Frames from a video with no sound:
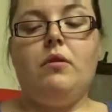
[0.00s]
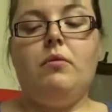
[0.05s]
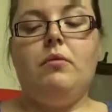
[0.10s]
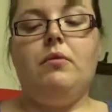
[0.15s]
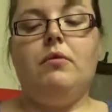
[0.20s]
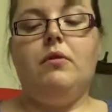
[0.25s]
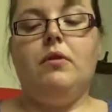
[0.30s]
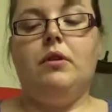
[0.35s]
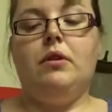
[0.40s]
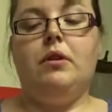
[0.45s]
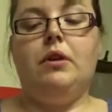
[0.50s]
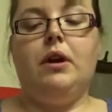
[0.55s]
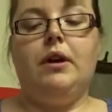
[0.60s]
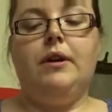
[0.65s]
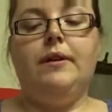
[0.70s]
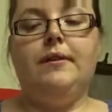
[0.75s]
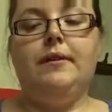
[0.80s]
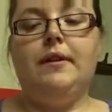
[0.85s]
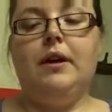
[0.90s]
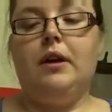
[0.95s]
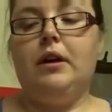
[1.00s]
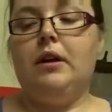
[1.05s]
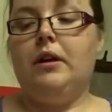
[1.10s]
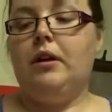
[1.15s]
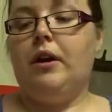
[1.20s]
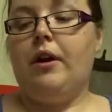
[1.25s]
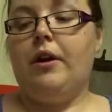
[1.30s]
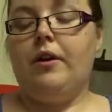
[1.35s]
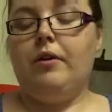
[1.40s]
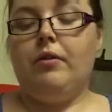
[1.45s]
we've got a nice colour
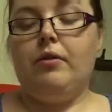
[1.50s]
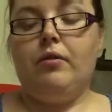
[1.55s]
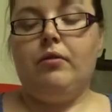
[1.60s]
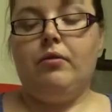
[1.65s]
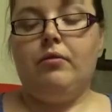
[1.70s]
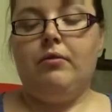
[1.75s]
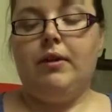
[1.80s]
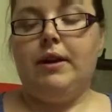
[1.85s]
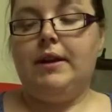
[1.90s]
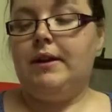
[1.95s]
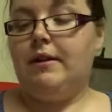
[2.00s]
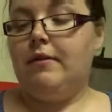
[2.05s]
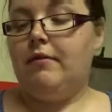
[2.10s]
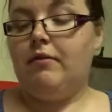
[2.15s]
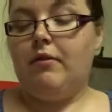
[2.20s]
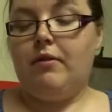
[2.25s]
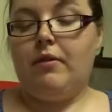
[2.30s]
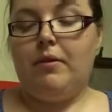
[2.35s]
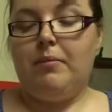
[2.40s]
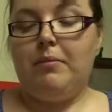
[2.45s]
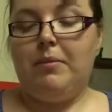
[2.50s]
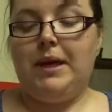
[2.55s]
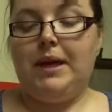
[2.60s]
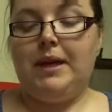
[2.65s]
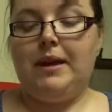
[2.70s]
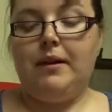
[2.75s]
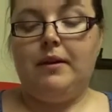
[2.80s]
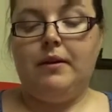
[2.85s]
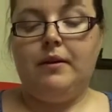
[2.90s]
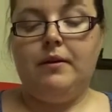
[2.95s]
going on already from the
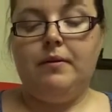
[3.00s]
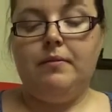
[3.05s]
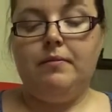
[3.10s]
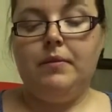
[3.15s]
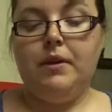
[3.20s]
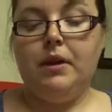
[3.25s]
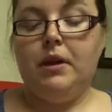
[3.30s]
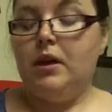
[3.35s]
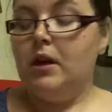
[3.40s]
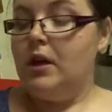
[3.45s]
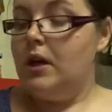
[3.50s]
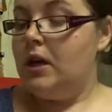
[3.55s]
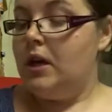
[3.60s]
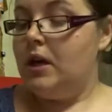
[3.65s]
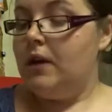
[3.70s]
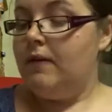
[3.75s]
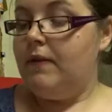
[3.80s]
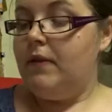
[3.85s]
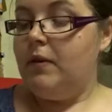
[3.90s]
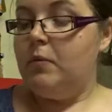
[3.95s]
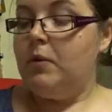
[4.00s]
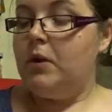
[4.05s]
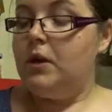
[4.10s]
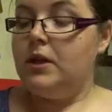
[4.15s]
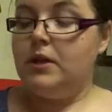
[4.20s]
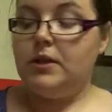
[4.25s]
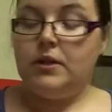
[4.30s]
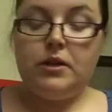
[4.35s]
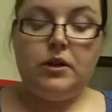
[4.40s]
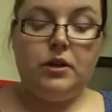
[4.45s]
mica. If you
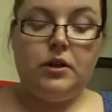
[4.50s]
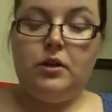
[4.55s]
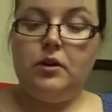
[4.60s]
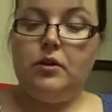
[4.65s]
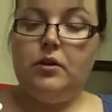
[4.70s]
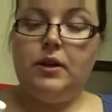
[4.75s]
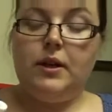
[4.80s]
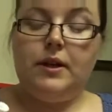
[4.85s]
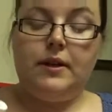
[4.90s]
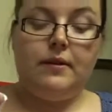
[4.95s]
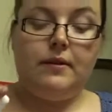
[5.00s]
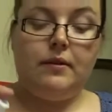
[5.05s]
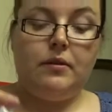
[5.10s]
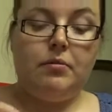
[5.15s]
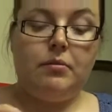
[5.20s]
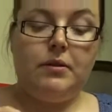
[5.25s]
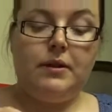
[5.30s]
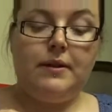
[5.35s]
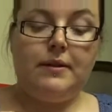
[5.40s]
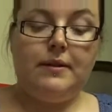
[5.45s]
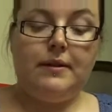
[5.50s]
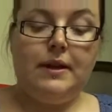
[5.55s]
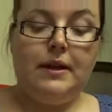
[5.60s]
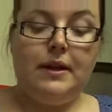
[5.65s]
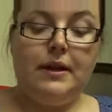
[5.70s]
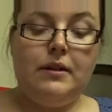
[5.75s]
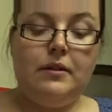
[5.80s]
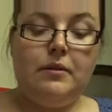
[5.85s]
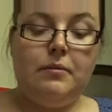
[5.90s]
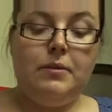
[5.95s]
wanted to, you can spritz
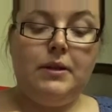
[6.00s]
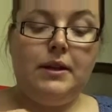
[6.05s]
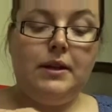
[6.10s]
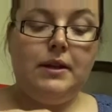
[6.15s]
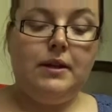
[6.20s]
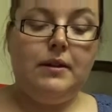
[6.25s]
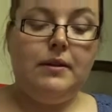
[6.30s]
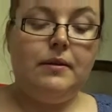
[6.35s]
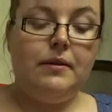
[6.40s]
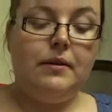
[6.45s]
that a little bit.